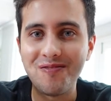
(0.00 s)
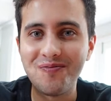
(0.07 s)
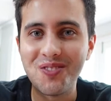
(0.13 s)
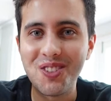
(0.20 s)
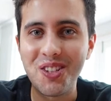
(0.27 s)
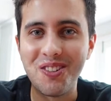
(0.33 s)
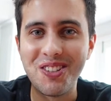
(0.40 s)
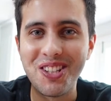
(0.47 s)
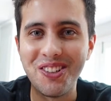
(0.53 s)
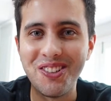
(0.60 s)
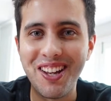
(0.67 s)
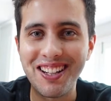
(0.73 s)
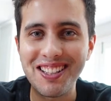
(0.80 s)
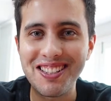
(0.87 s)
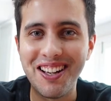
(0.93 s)
So until
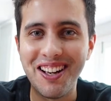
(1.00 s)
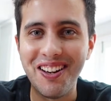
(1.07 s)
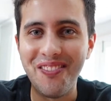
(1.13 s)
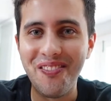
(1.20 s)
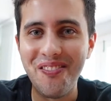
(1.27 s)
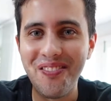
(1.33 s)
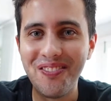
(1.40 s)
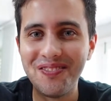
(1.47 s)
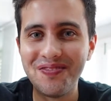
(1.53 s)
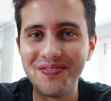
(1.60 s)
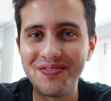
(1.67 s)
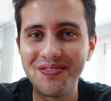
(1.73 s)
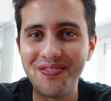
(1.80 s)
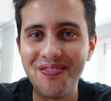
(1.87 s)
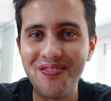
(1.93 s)
next time,
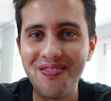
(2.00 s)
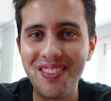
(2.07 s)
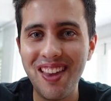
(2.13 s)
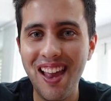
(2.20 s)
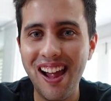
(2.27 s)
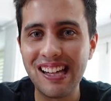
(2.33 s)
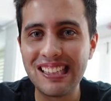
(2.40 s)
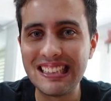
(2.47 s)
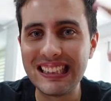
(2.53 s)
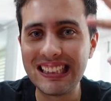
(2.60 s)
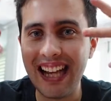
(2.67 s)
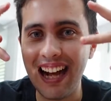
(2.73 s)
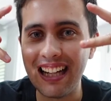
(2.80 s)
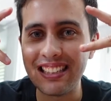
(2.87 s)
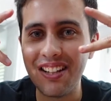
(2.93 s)

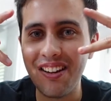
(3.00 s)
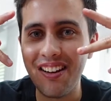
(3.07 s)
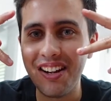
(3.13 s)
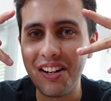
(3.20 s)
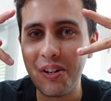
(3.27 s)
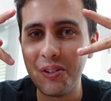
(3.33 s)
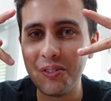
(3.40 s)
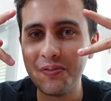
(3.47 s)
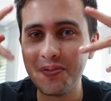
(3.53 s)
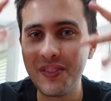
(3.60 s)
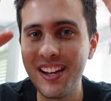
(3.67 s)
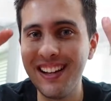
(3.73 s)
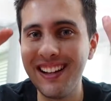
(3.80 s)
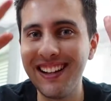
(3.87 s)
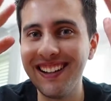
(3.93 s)
hasta luego.
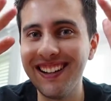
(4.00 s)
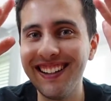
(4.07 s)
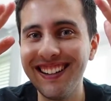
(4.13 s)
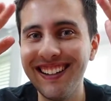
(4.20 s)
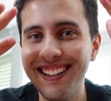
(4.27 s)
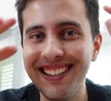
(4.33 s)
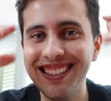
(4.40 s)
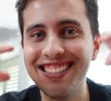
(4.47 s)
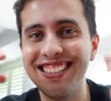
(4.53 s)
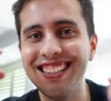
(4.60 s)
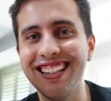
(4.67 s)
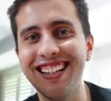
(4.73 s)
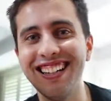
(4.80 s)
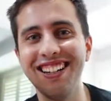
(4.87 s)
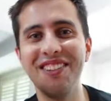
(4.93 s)
See you
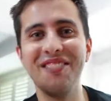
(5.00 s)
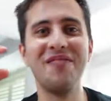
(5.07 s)
later.